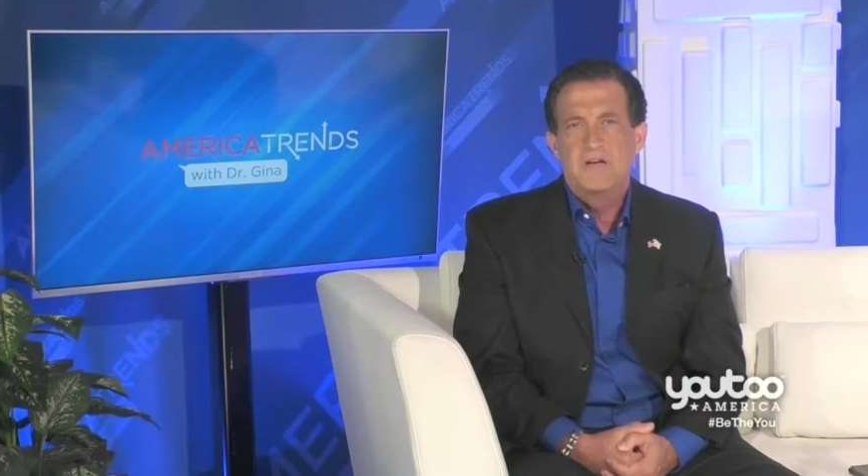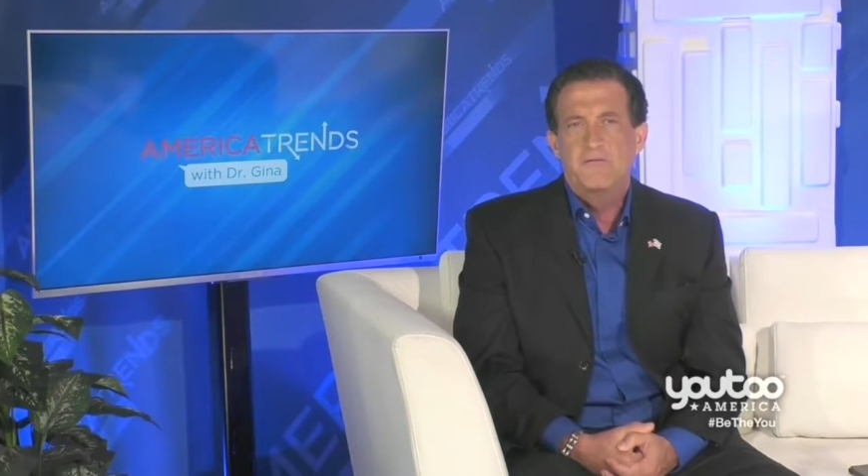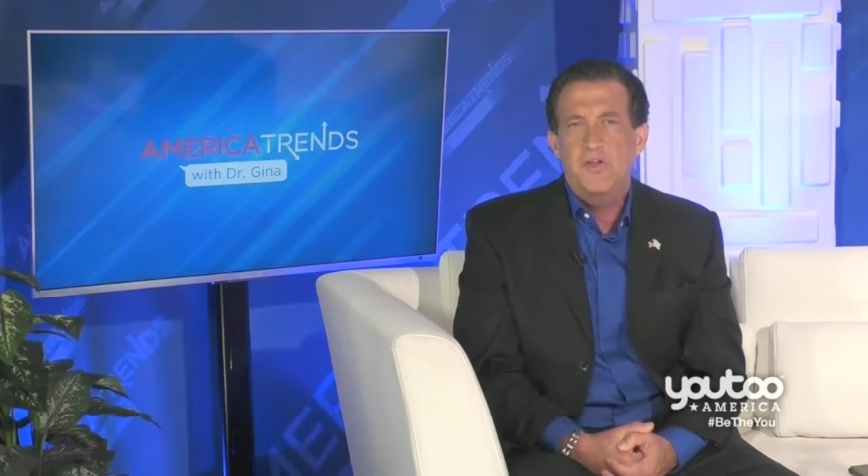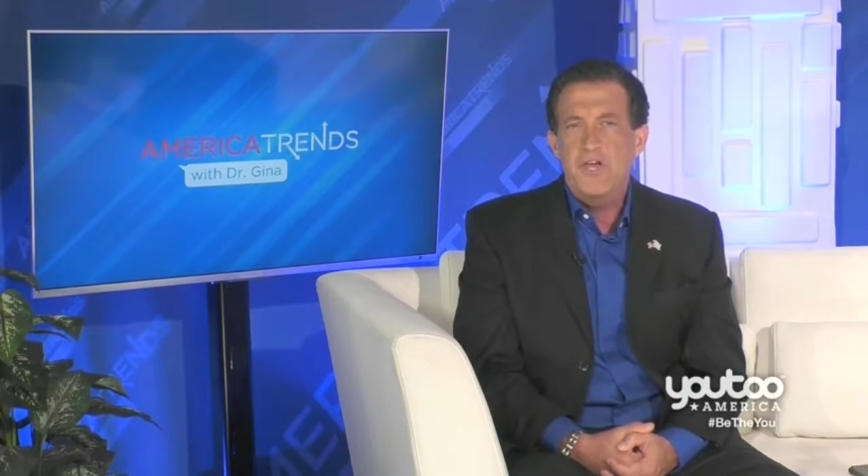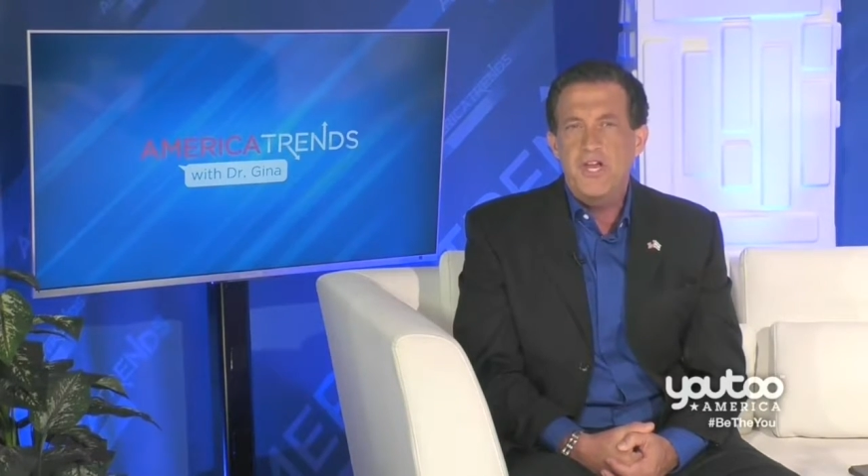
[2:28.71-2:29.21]

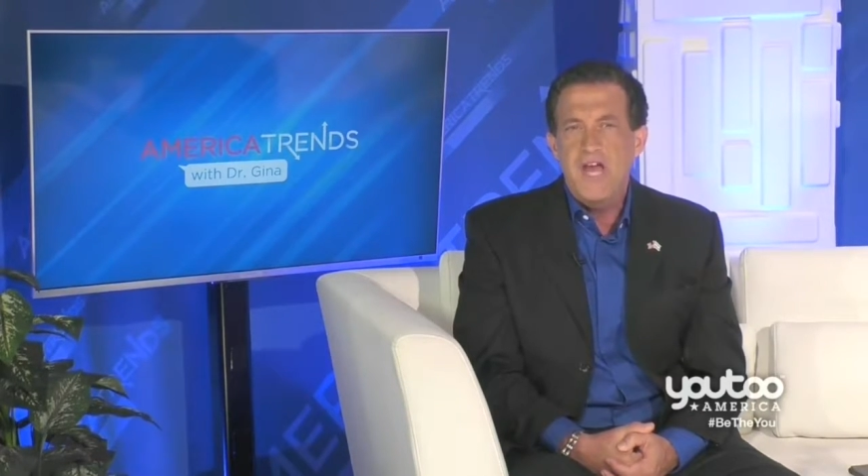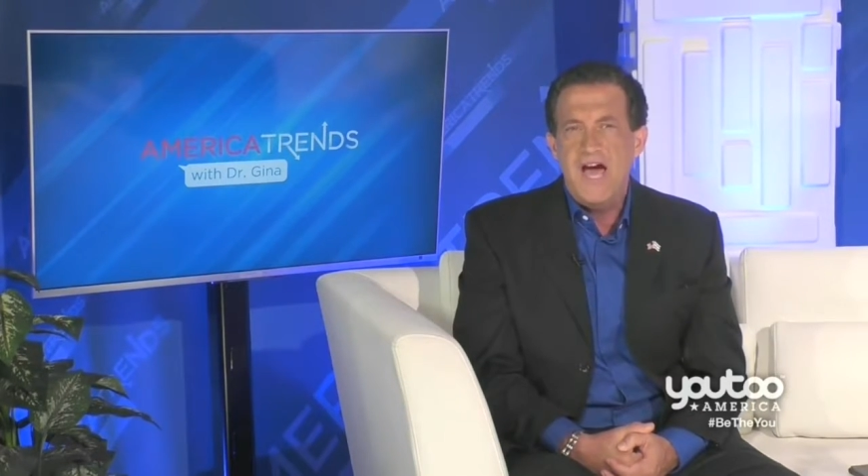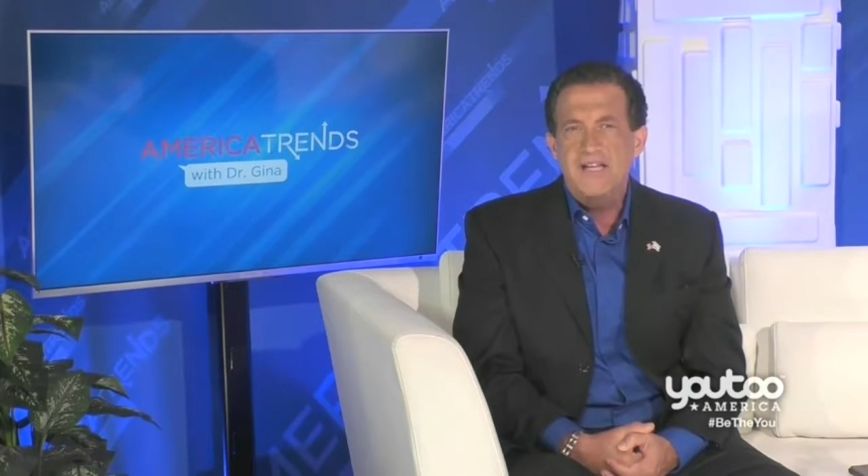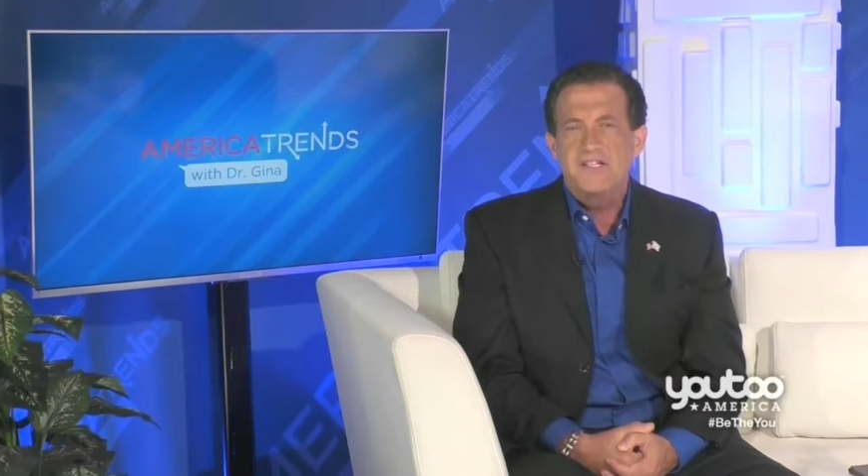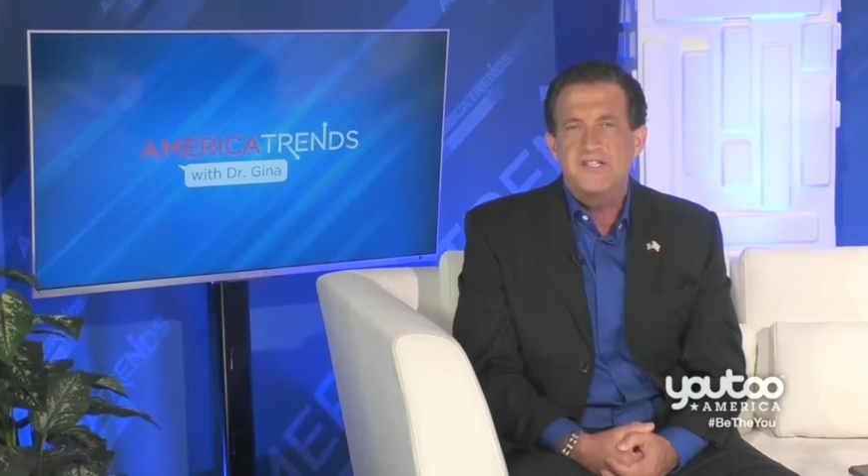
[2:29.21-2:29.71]
for the
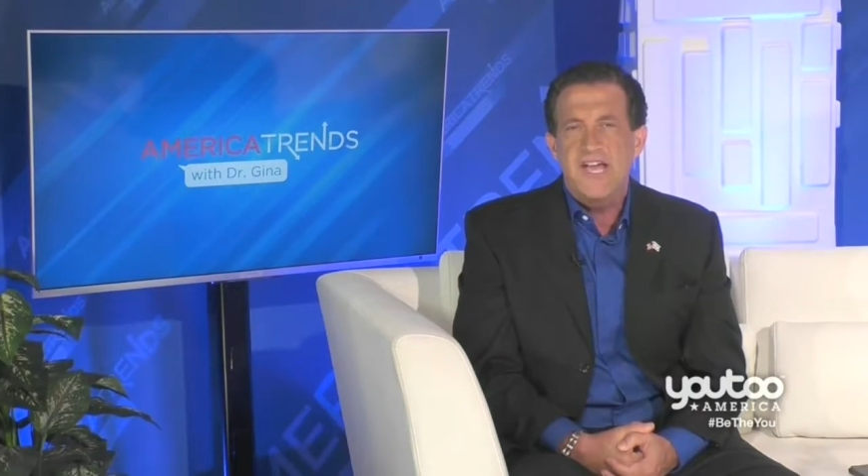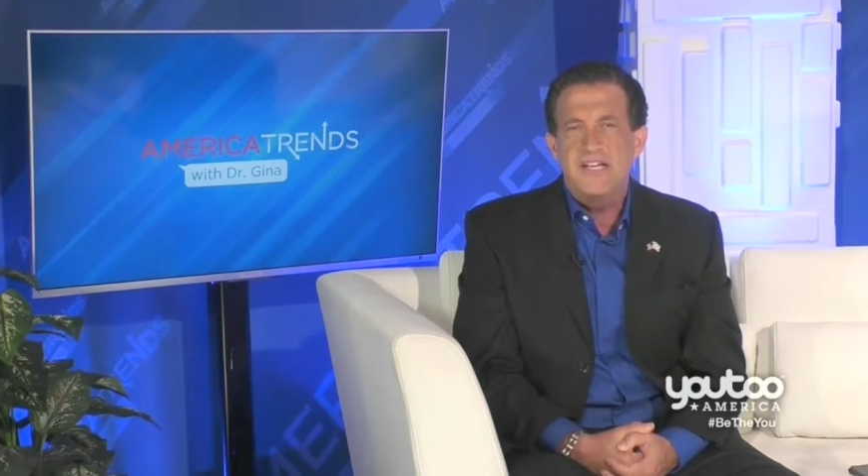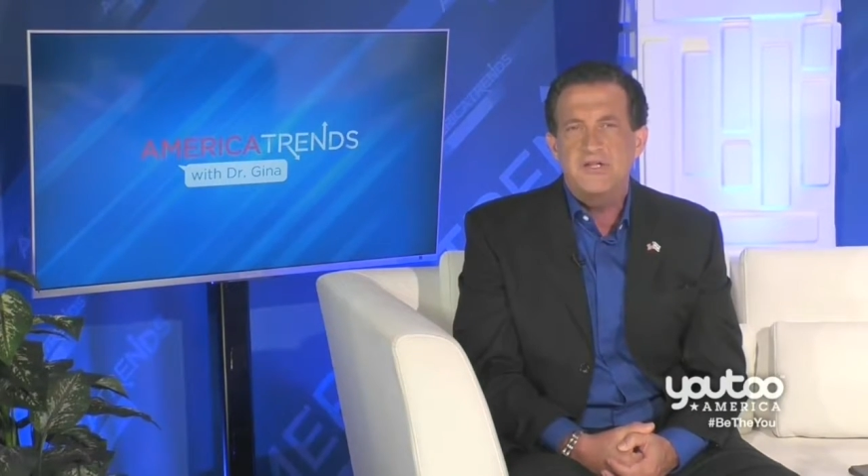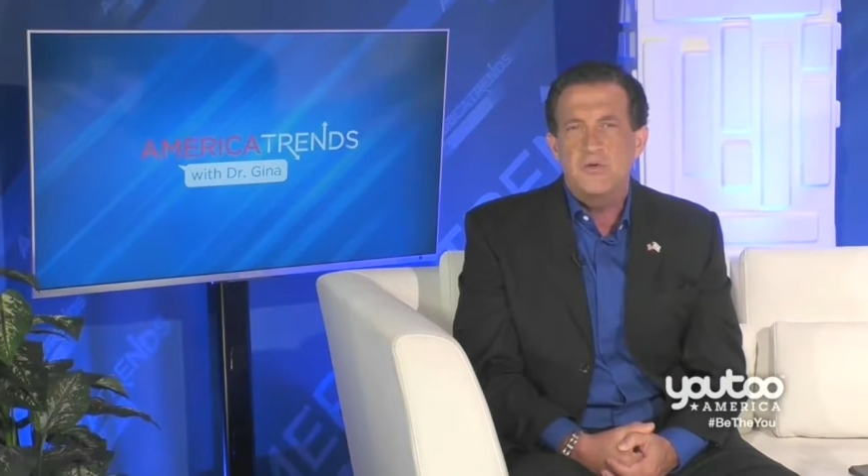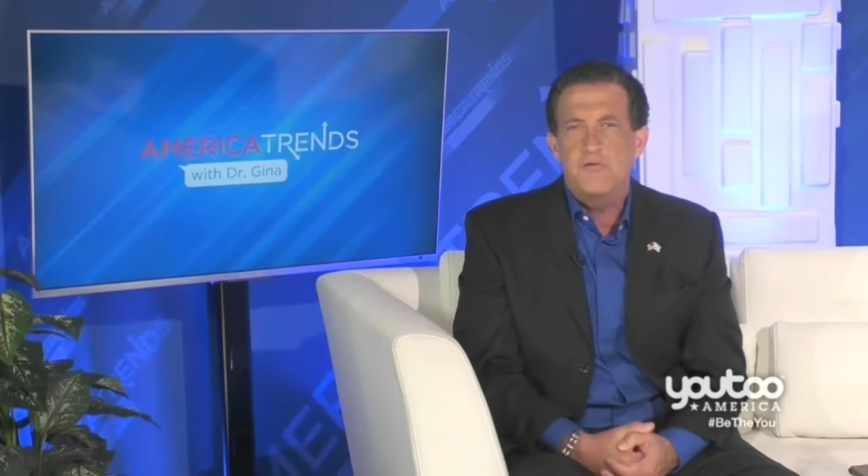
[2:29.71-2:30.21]
United
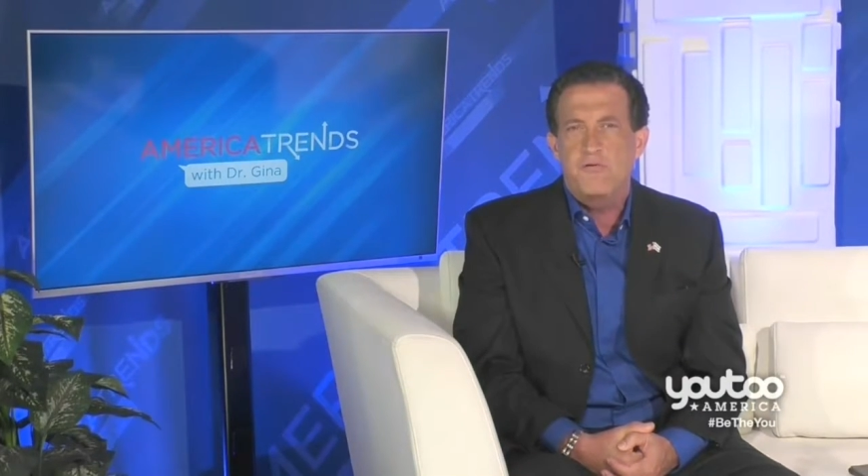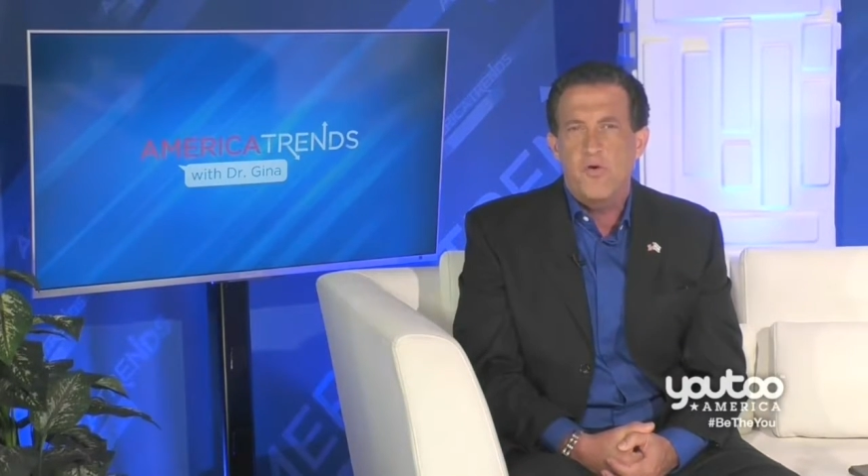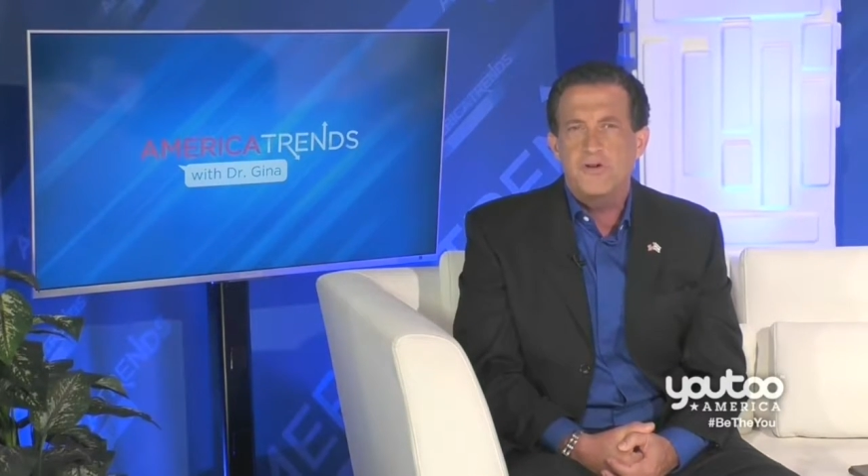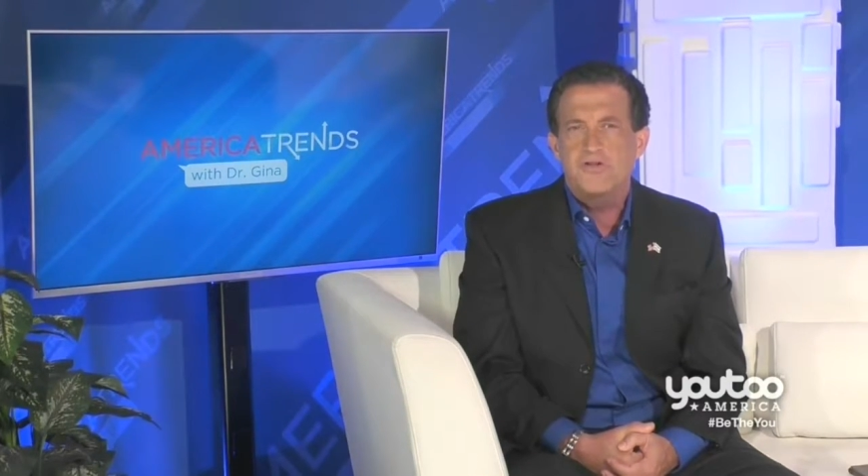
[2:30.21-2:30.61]
States to enforce